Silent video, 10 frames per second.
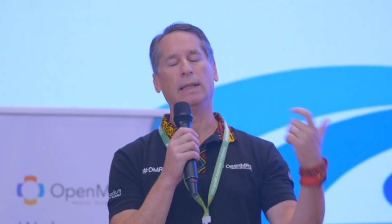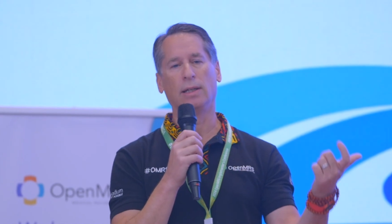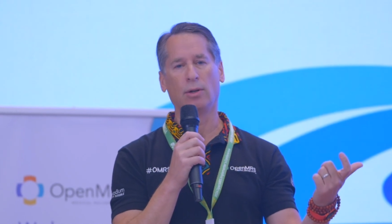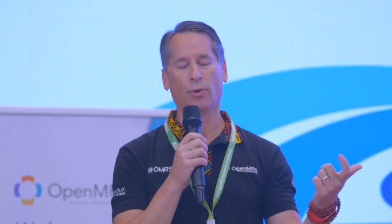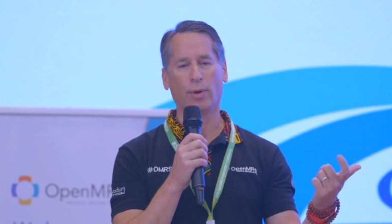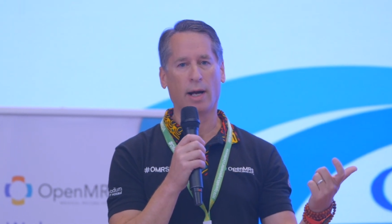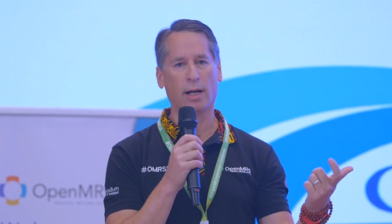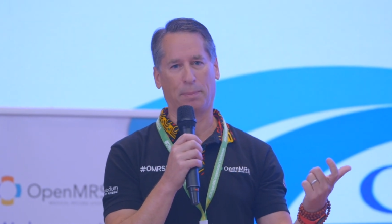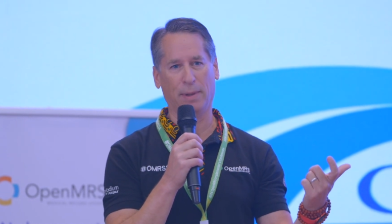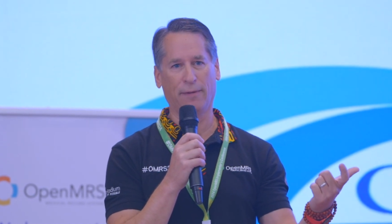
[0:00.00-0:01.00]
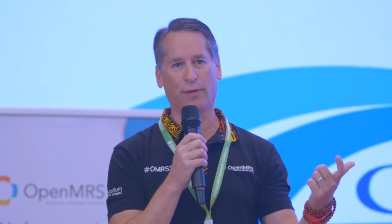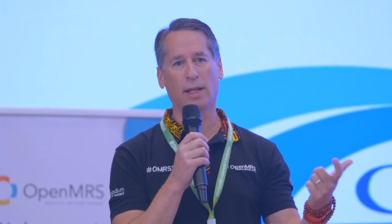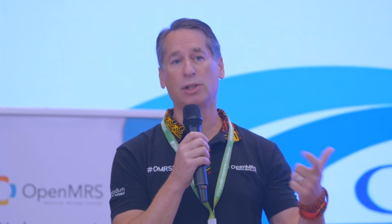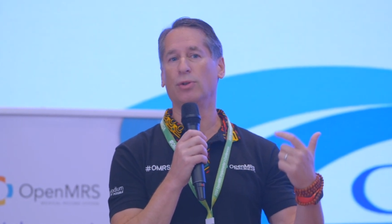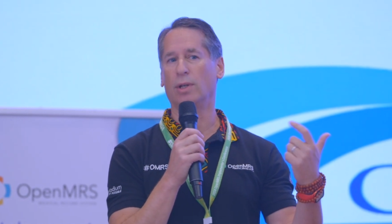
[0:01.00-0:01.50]
need to go to an IRB for
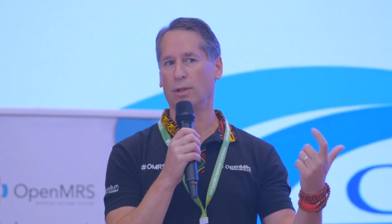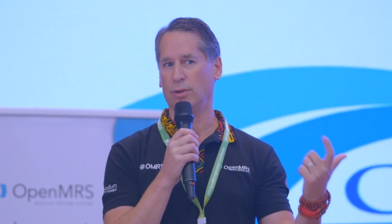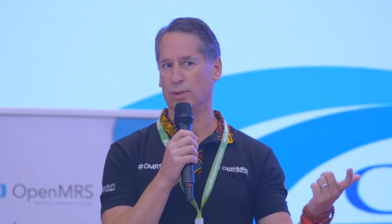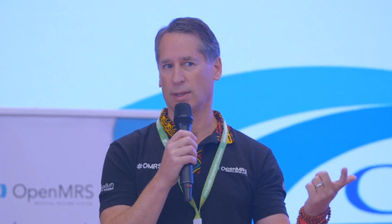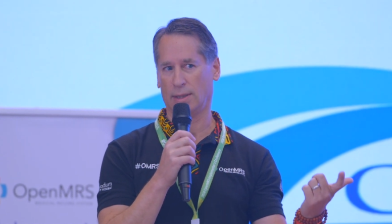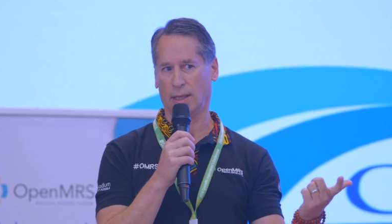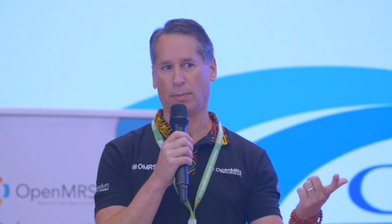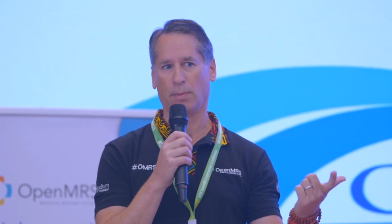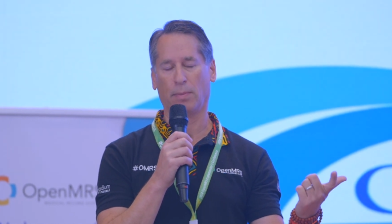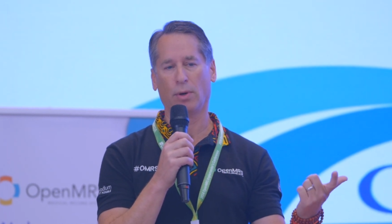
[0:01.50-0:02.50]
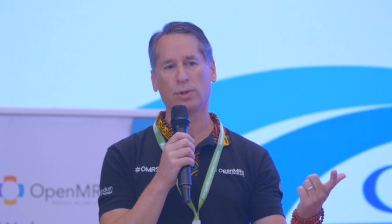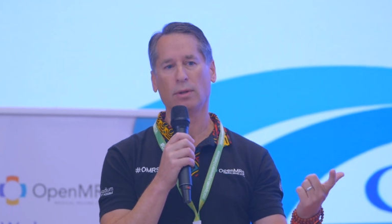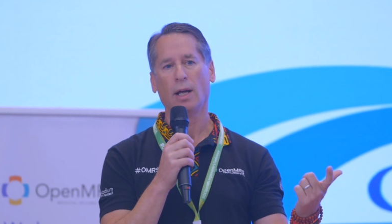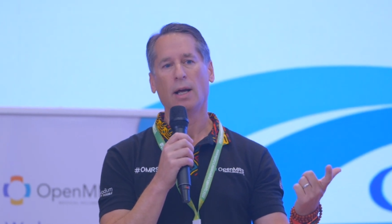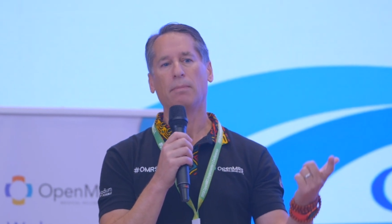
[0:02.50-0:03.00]
this, you can use a sample proposal,